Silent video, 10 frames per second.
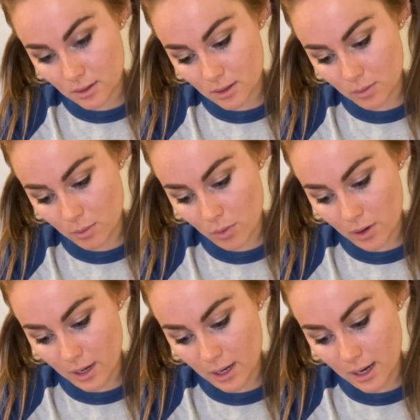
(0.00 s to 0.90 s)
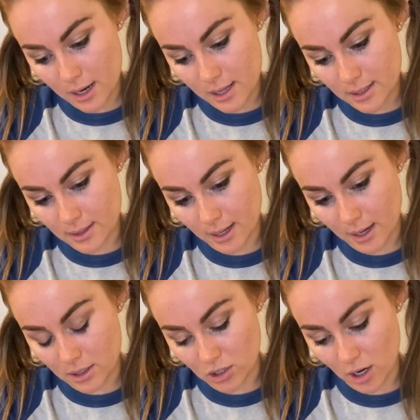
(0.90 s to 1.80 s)
So me pouring it in, and this is
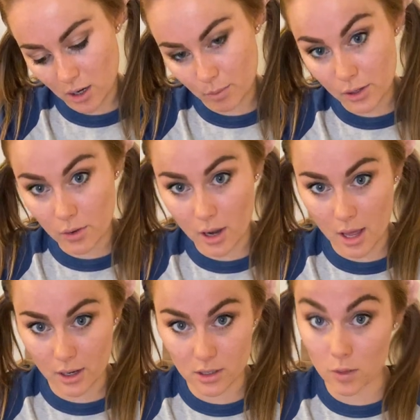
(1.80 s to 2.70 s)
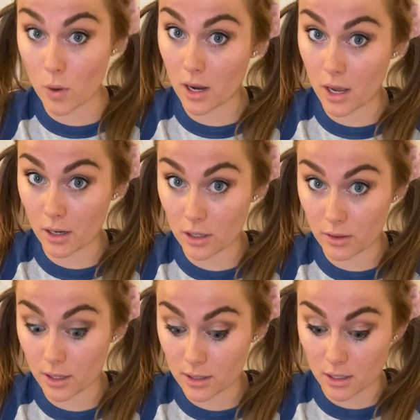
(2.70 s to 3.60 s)
like a dark blue color. So what color do you
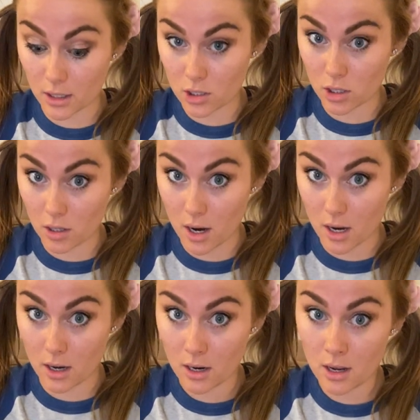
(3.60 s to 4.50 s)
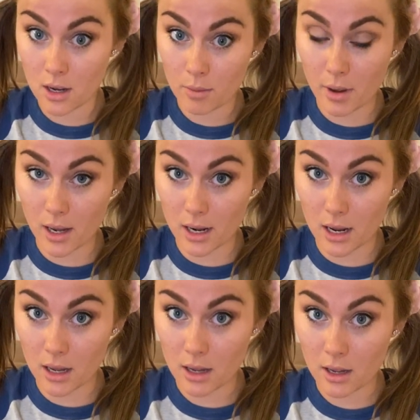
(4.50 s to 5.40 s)
think it's going to turn our
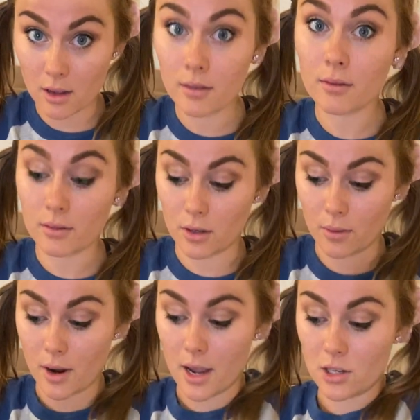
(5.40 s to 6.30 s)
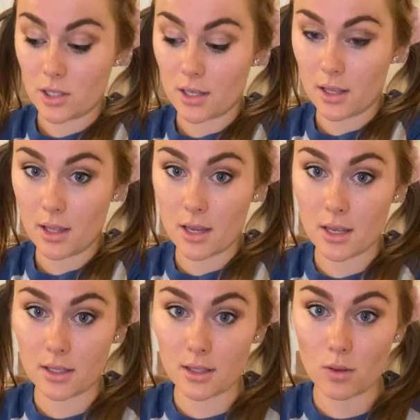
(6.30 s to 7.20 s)
putty? You're right, just like
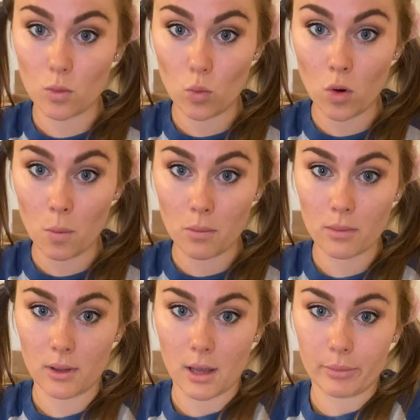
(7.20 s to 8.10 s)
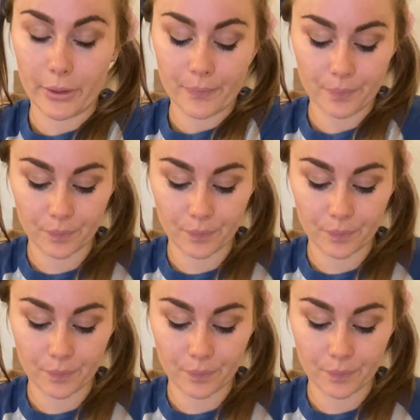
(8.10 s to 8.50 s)
this. Whoop, light blue.